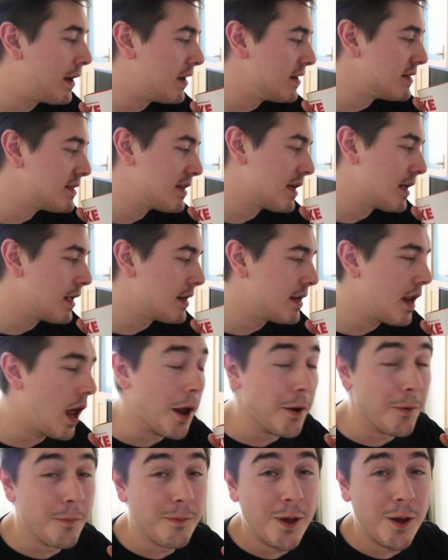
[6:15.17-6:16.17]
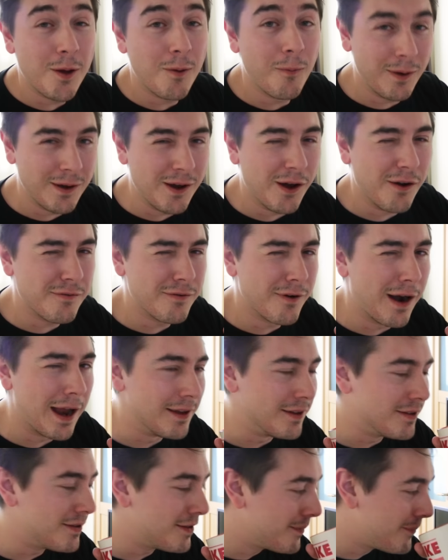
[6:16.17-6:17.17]
and no, we're not
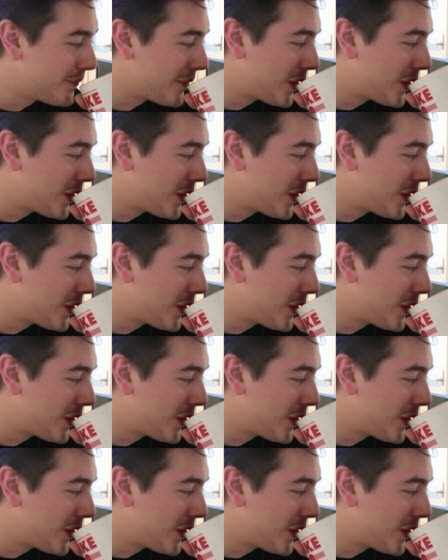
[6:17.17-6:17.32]
friends.